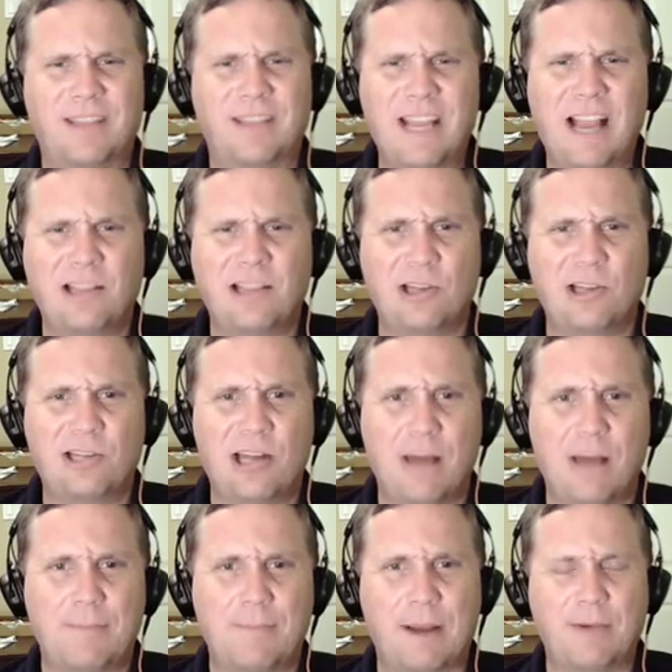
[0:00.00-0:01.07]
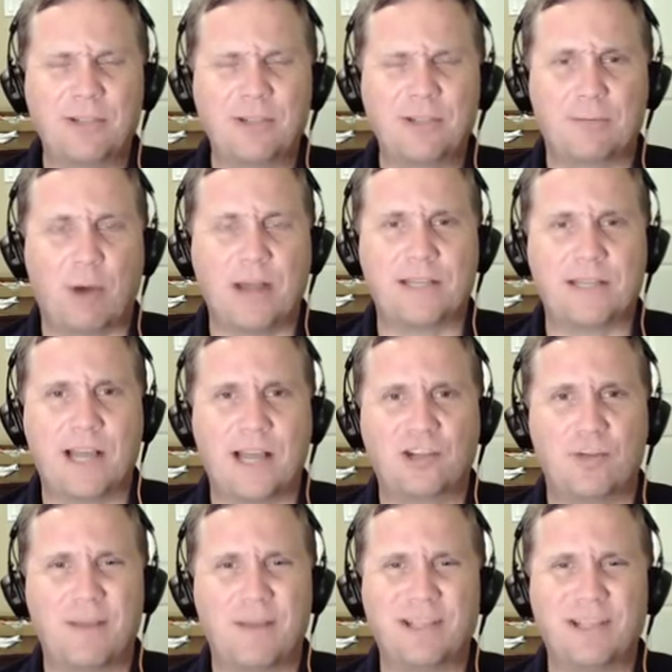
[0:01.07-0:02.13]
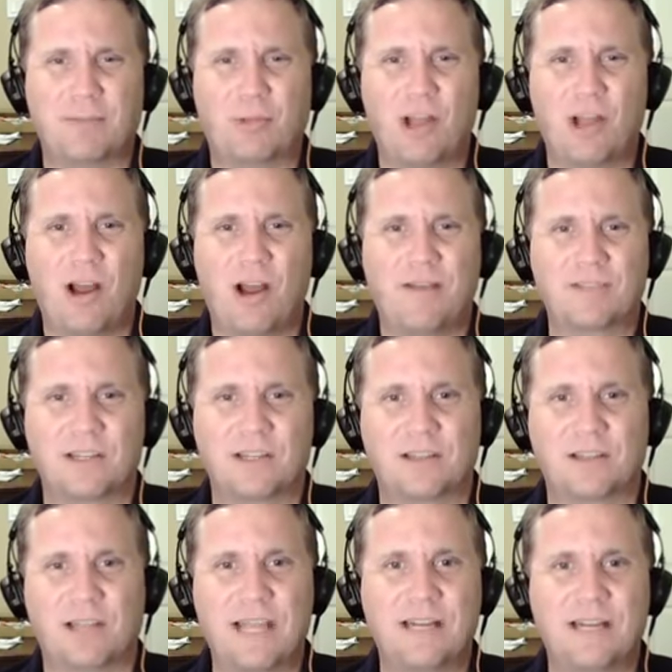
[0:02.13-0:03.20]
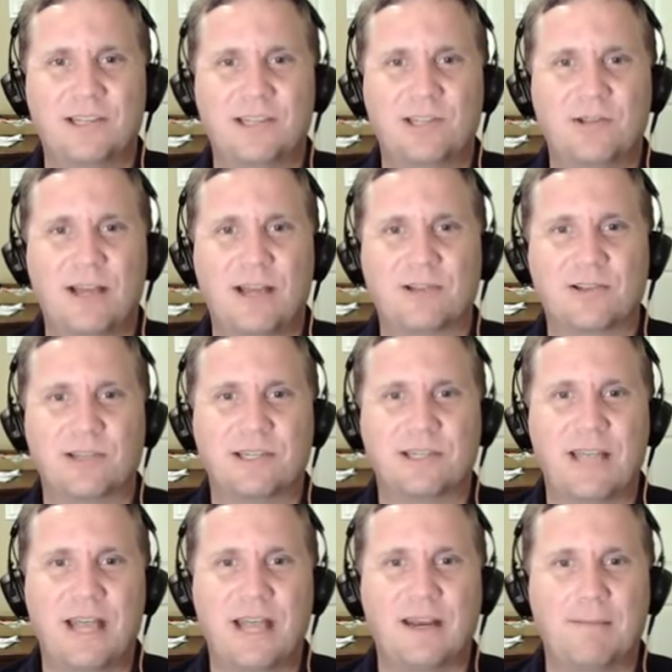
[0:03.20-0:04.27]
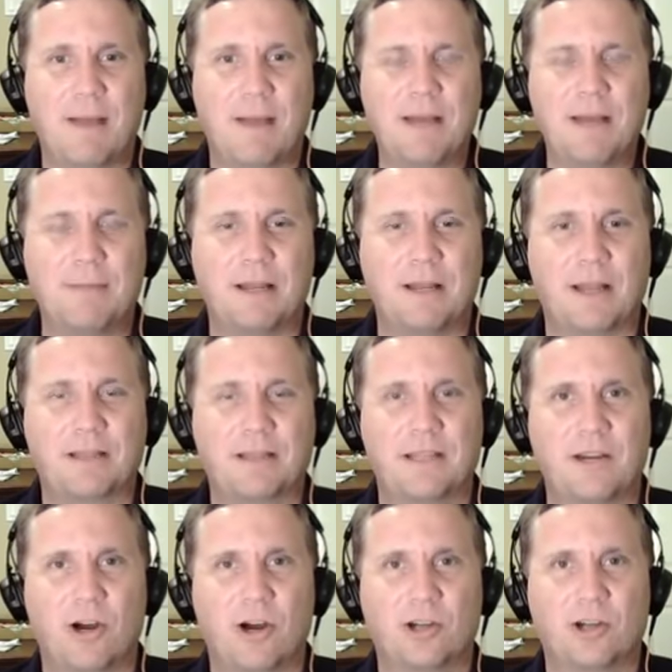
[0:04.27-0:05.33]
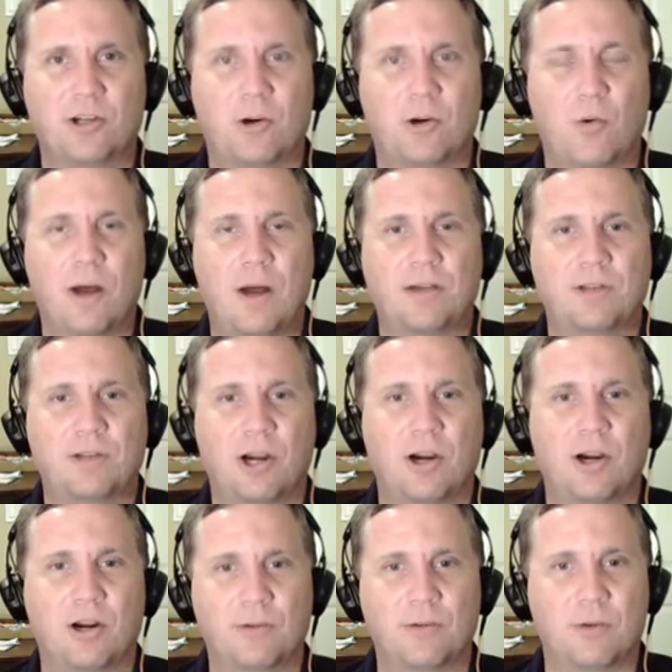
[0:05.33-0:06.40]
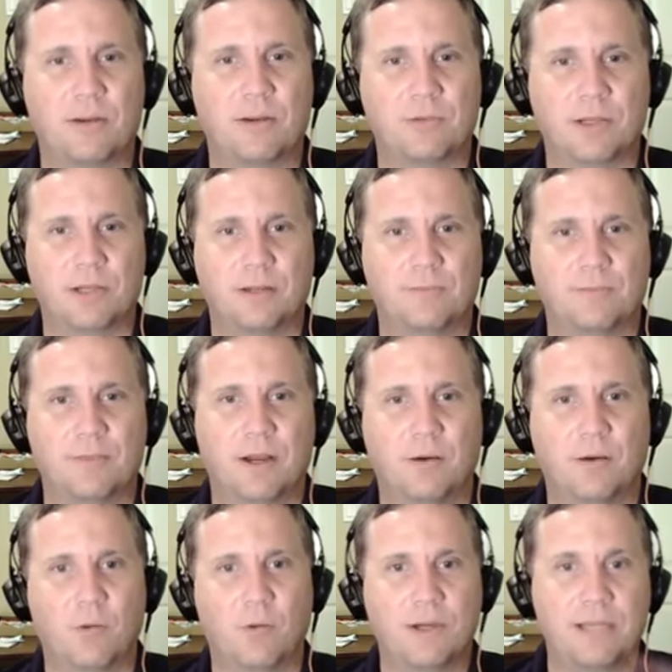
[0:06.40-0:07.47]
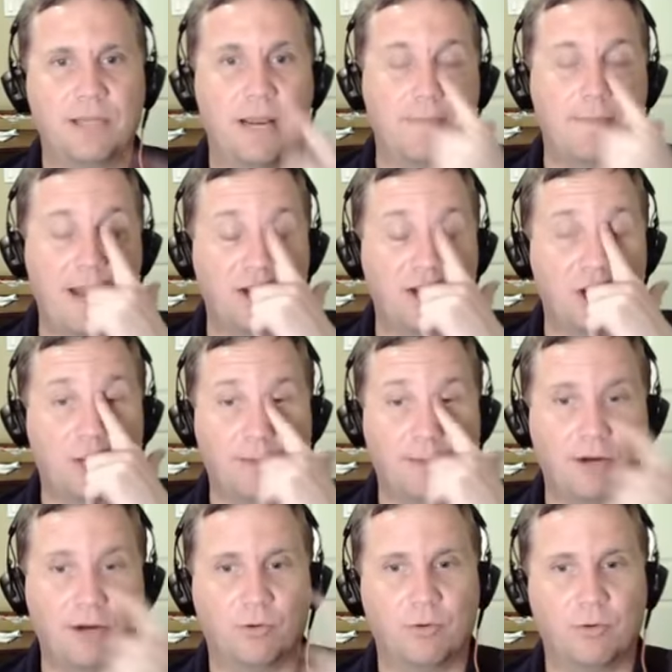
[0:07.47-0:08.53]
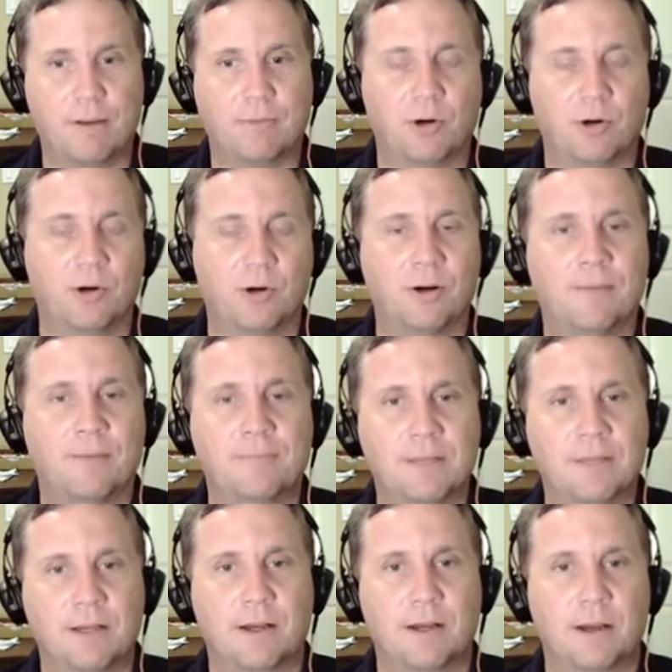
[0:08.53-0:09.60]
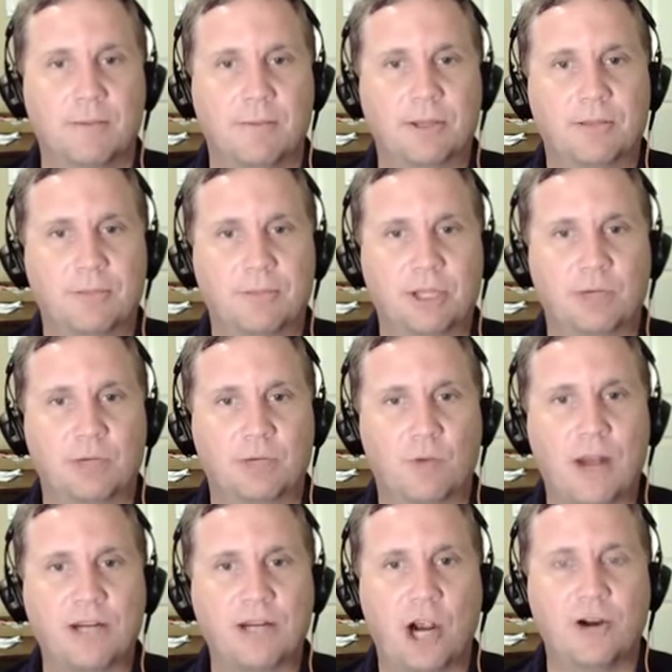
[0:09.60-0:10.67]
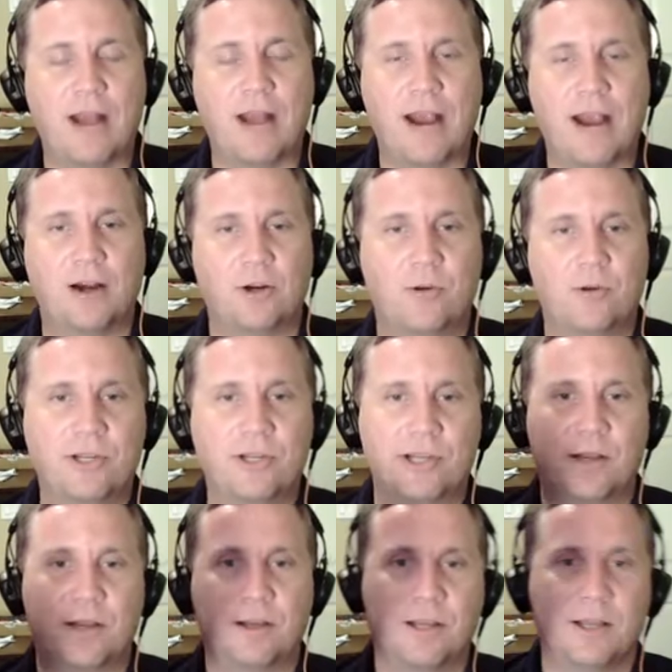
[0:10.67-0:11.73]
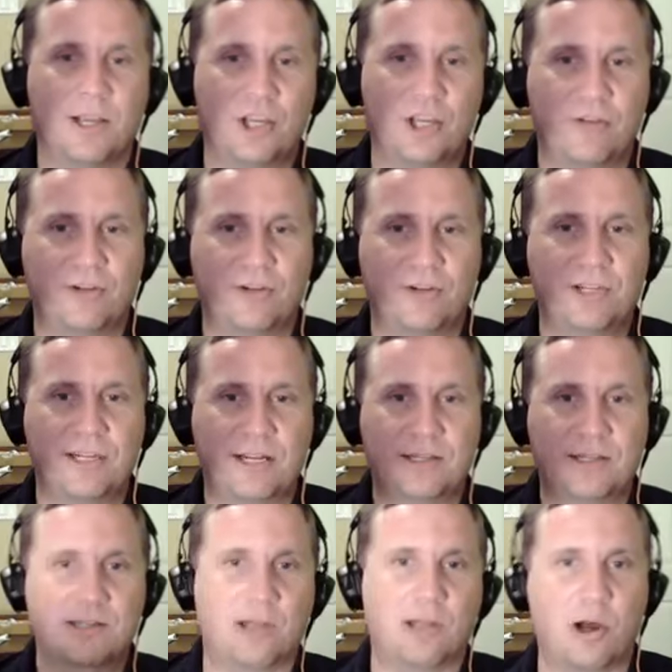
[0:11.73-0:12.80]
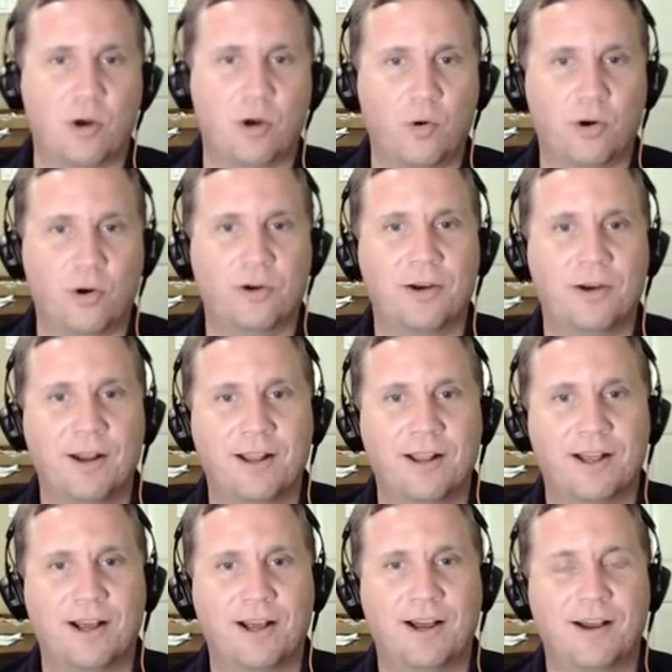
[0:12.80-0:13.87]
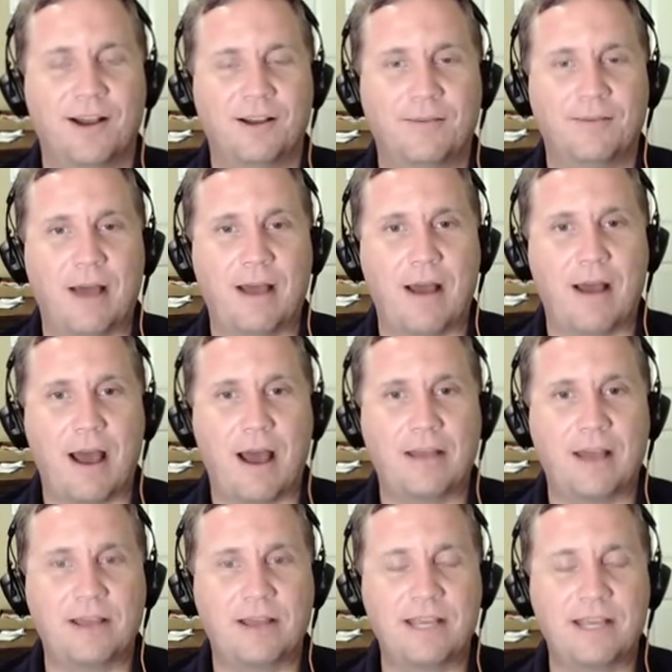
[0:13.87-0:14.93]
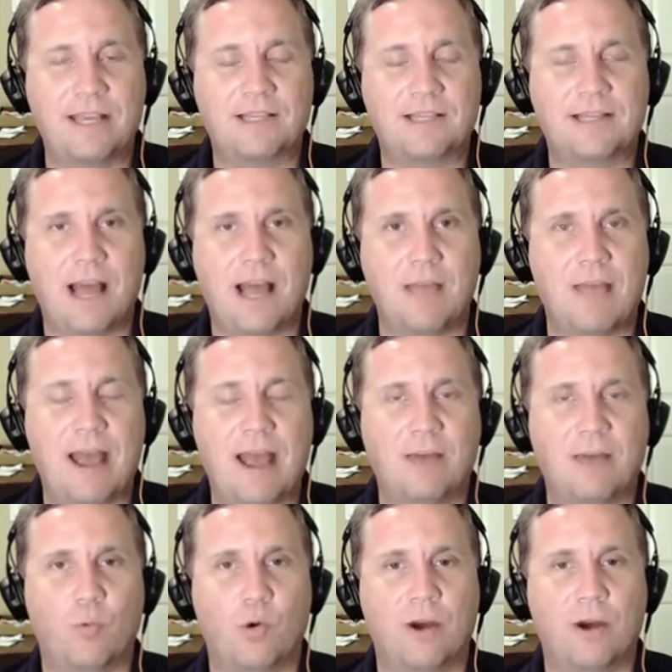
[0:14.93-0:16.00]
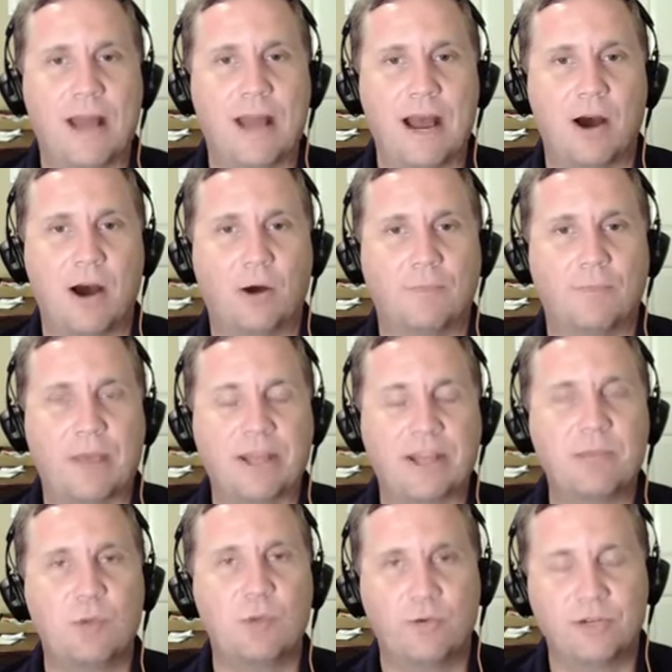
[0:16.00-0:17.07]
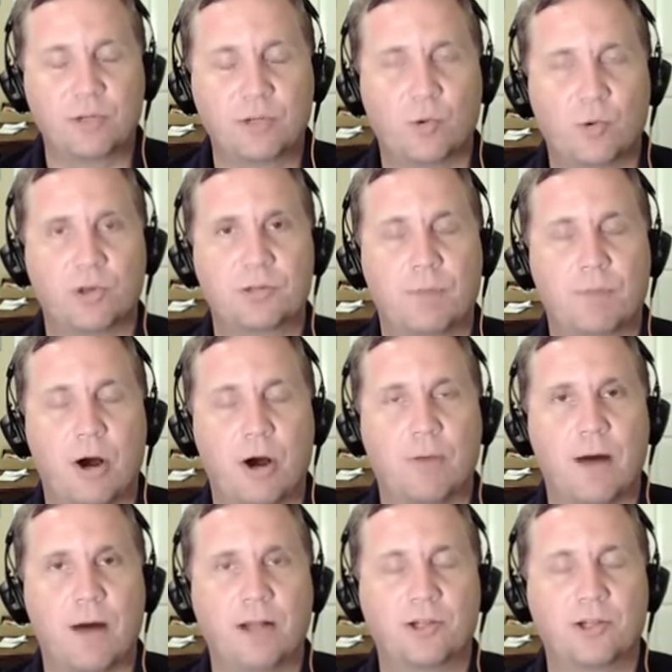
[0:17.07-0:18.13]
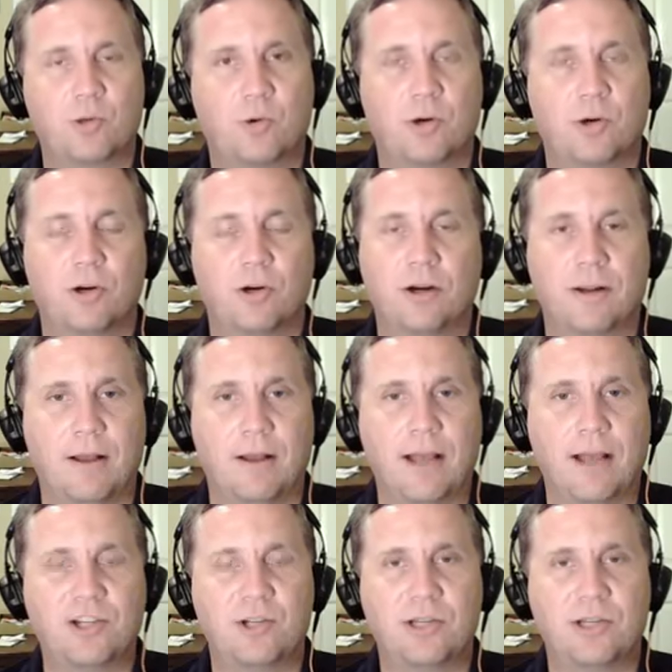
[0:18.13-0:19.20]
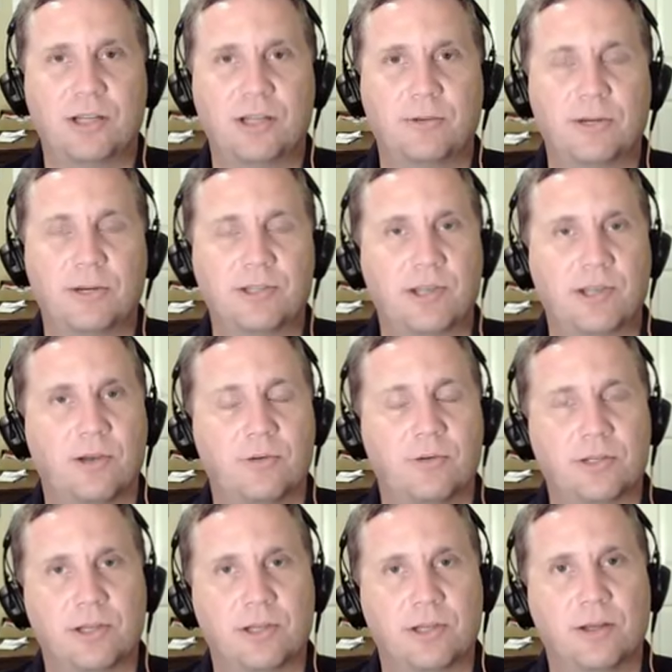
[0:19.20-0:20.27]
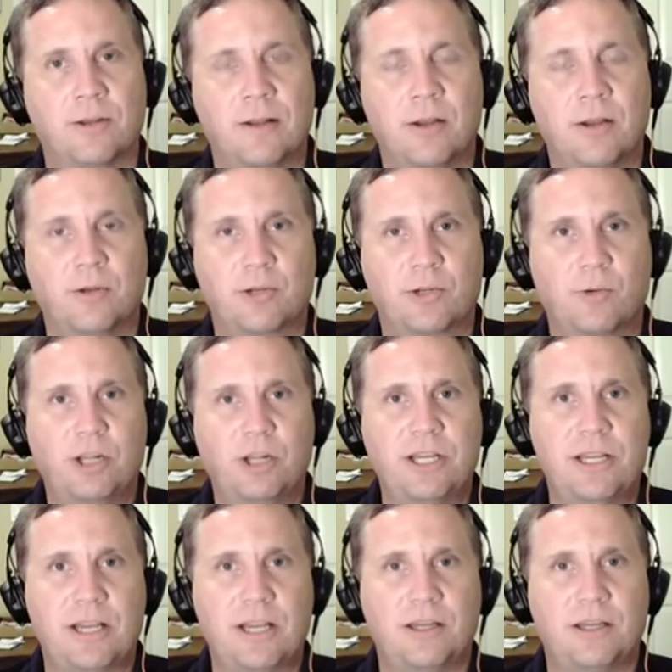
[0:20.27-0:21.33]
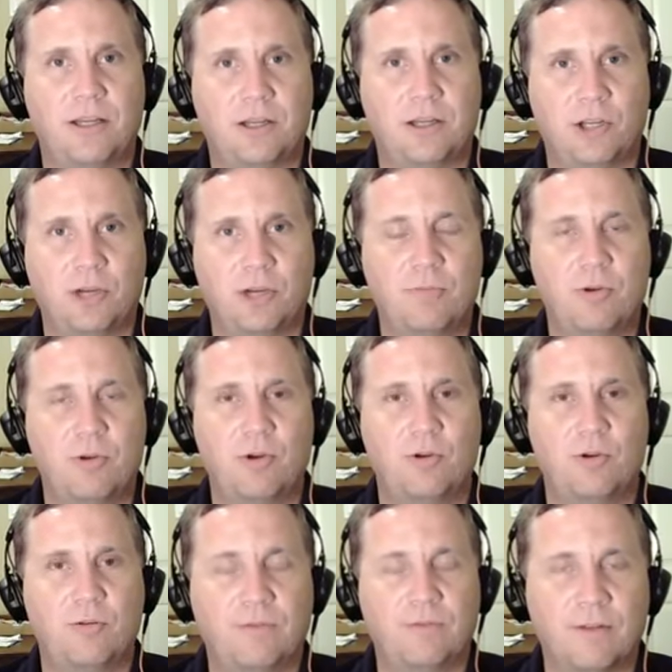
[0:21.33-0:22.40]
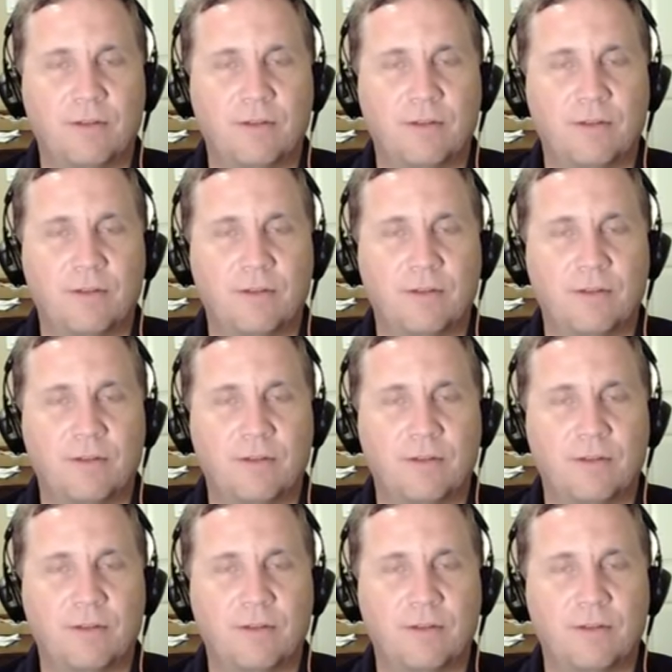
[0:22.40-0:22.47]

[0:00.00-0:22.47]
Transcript: think I looked it up, and I was surprised they actually made the playoffs as late as 2010. It might have been like the inaugural wild card when it was a one-game matchup. I don't remember. But the Ron Gardenhire, who is a University of Texas Longhorn, I think his time had worn out. I think moving towards Paul Molitor, as you said, Lorenzo, is a really good move